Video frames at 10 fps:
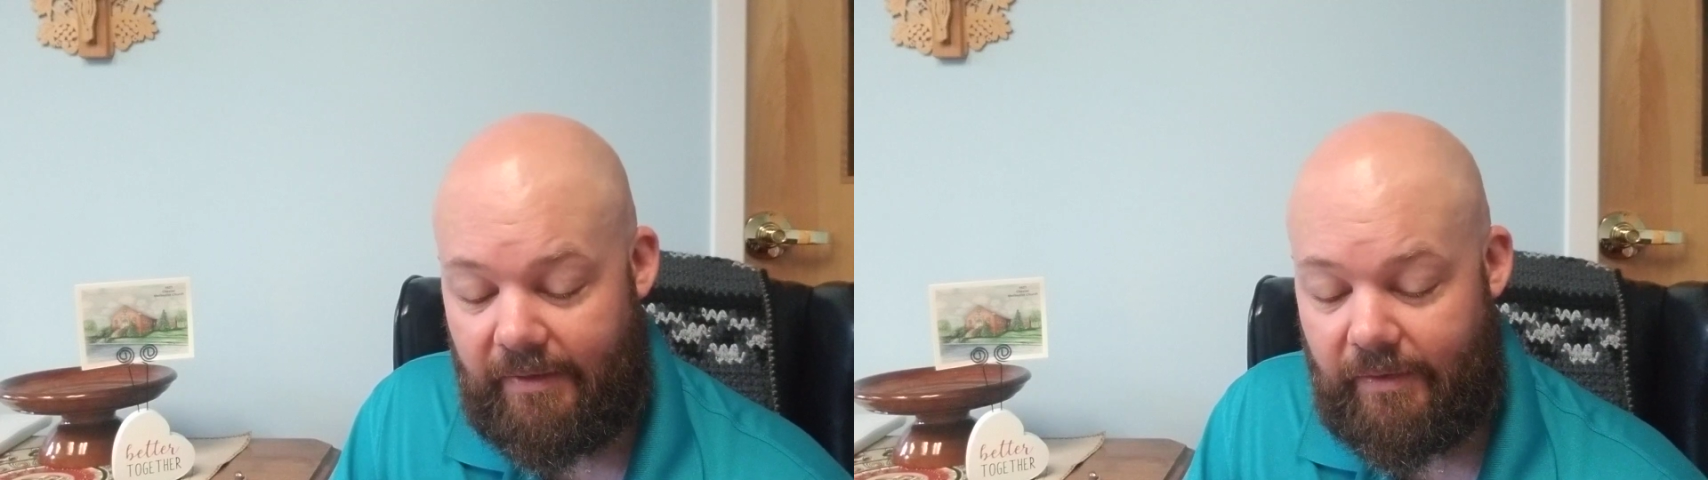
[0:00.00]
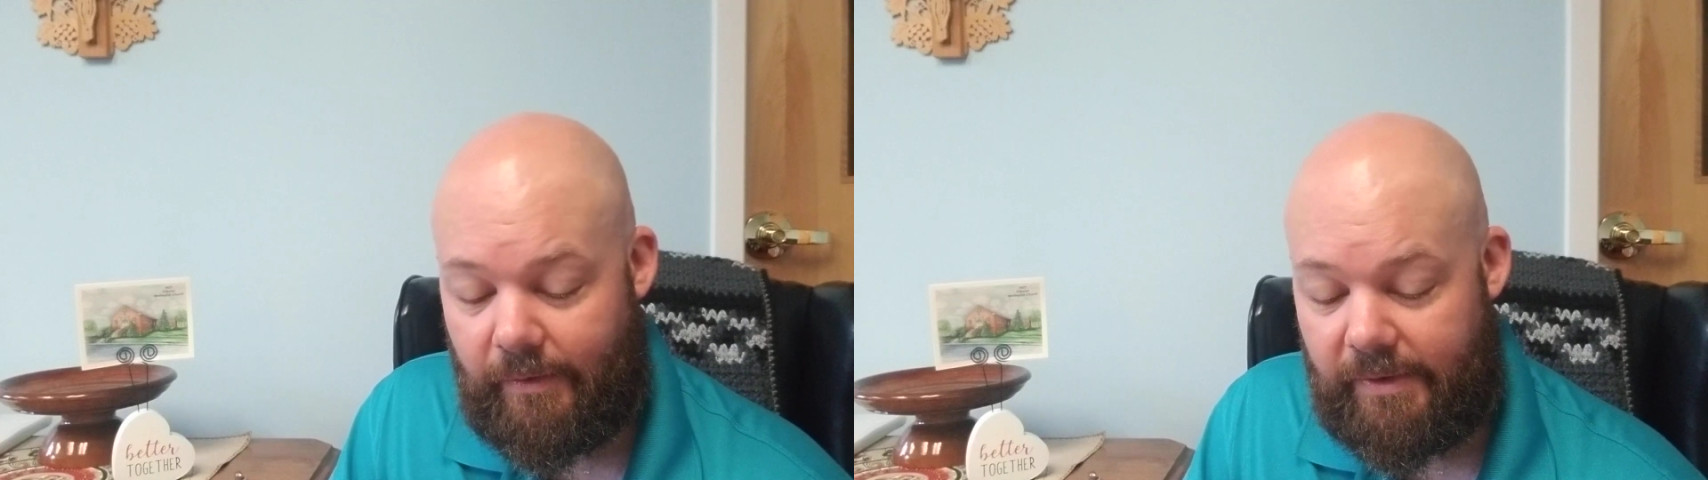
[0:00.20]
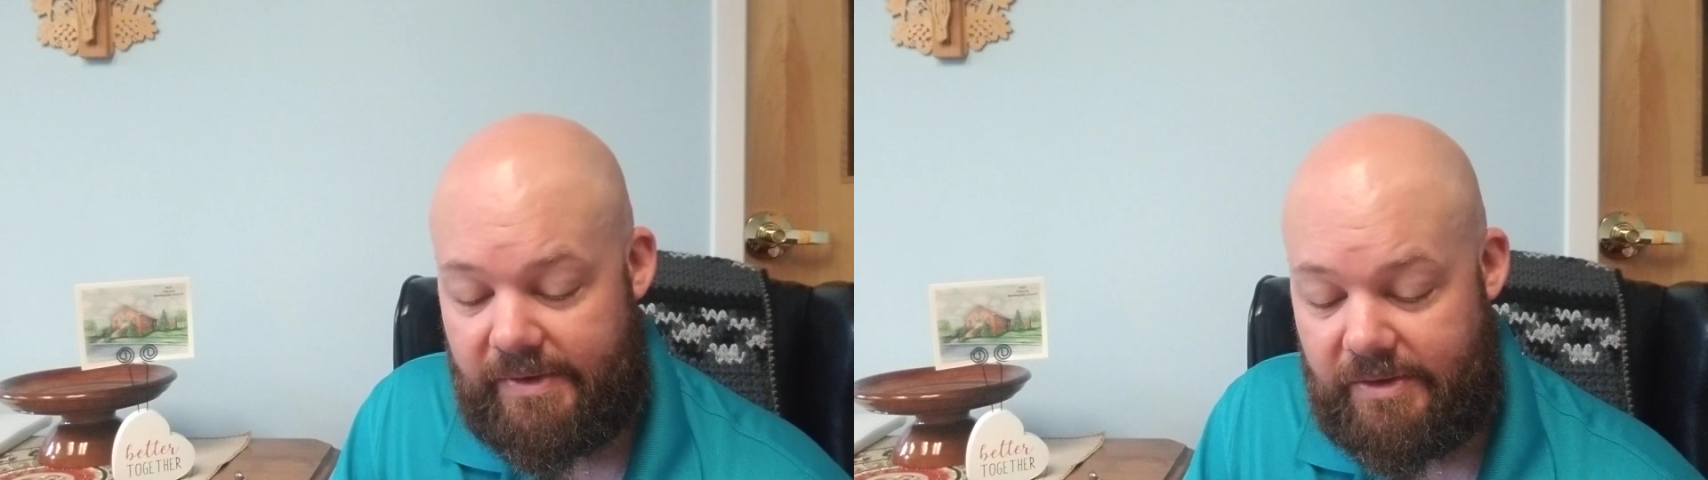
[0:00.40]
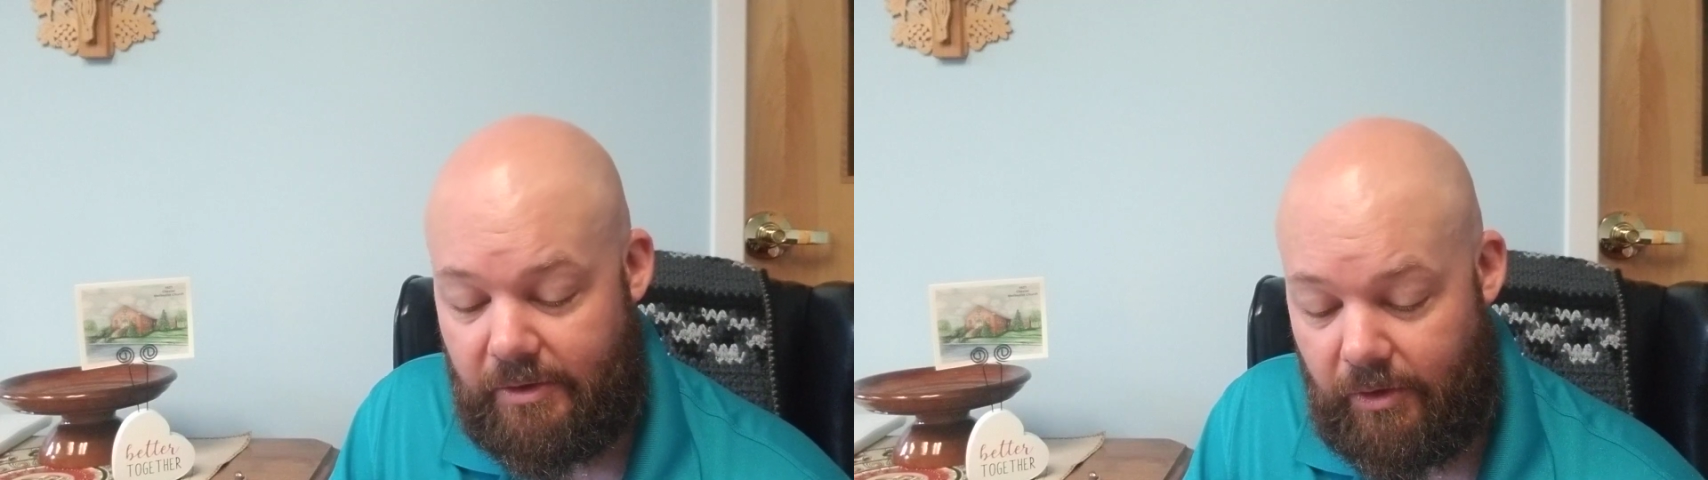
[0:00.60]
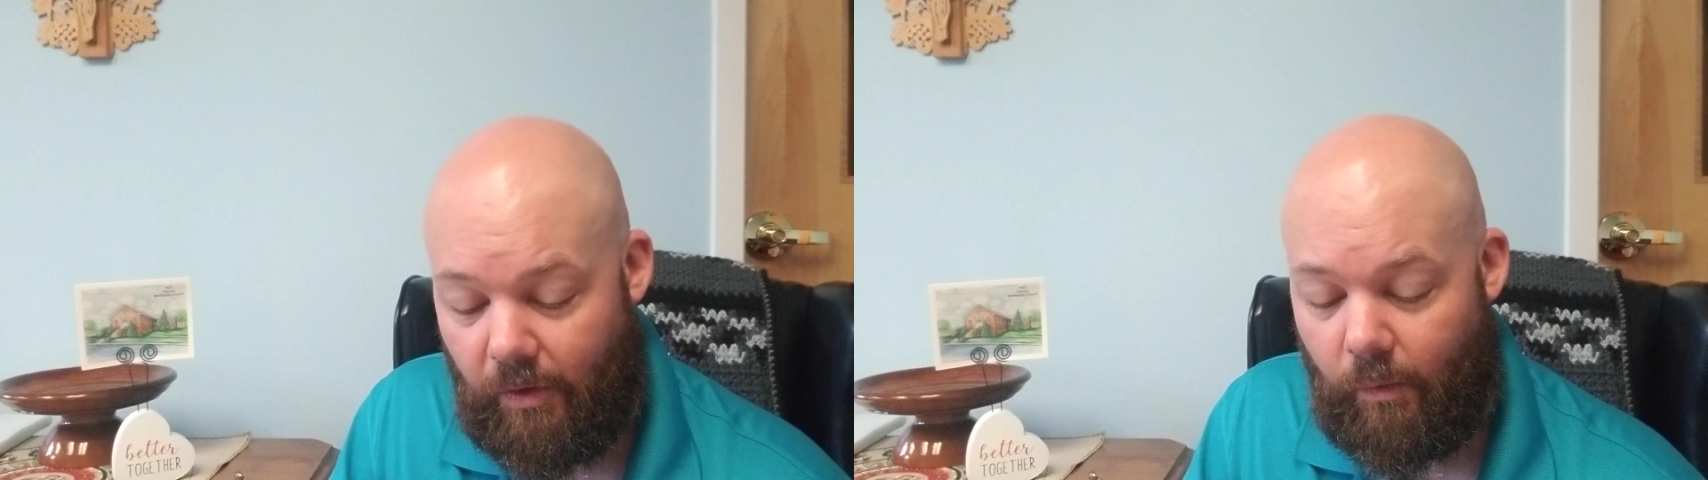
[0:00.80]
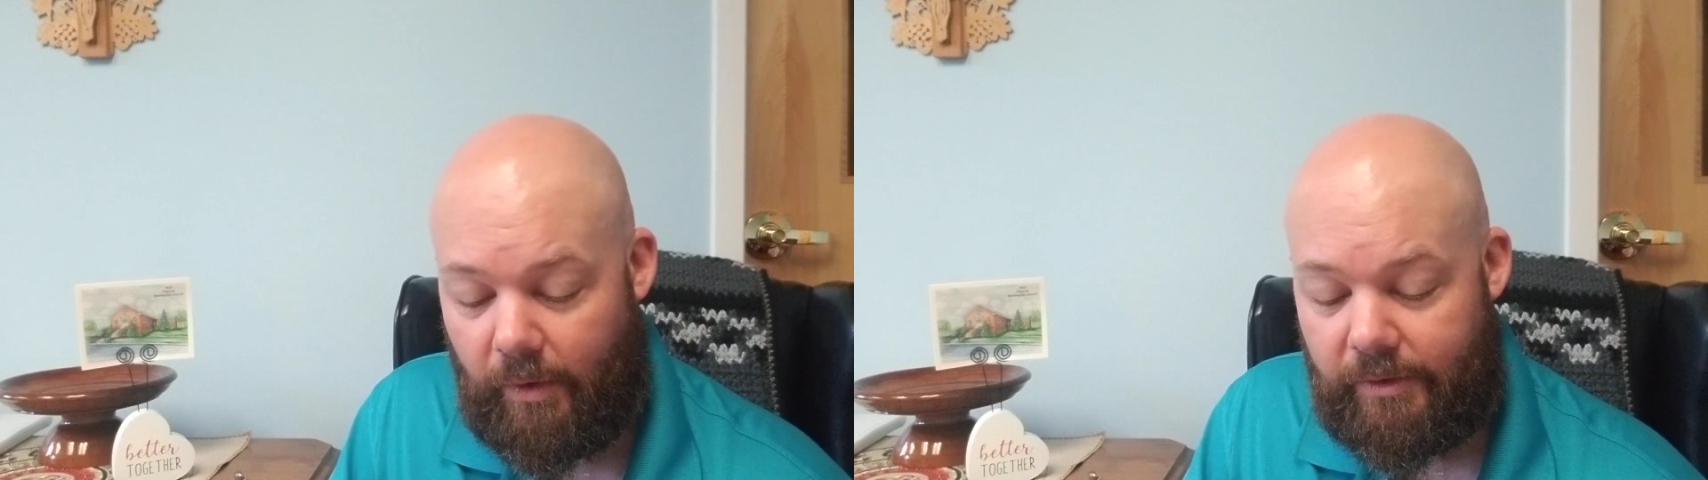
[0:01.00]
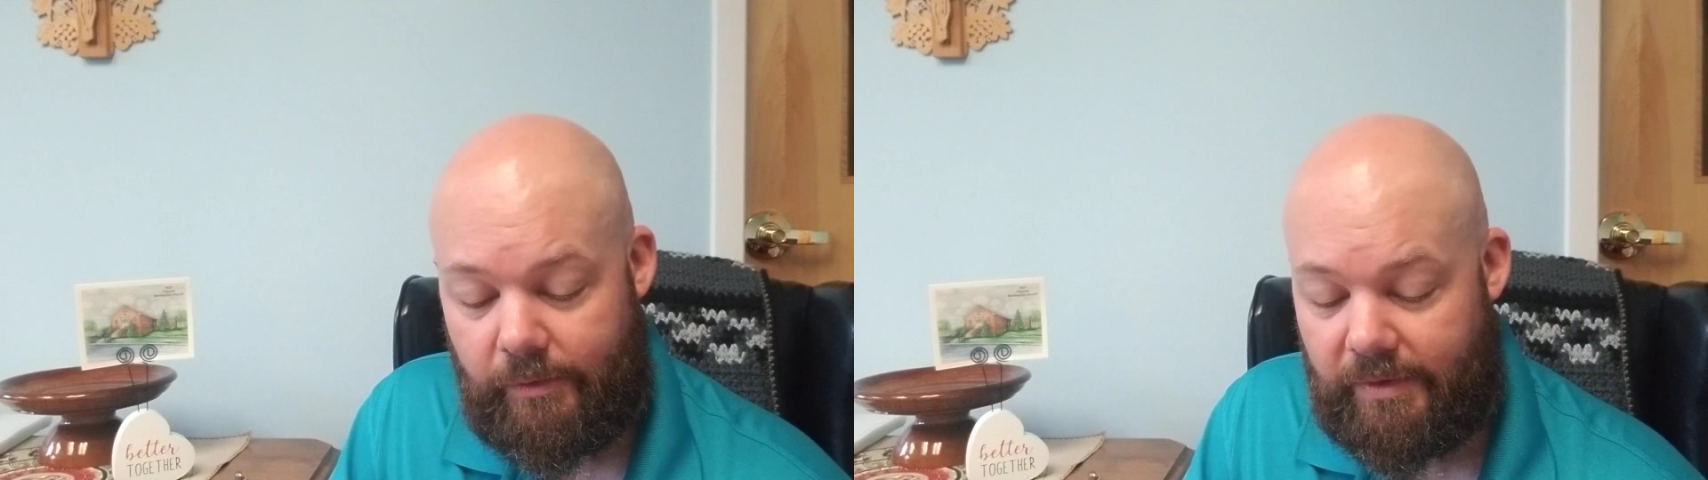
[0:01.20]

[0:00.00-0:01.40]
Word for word: There is no one who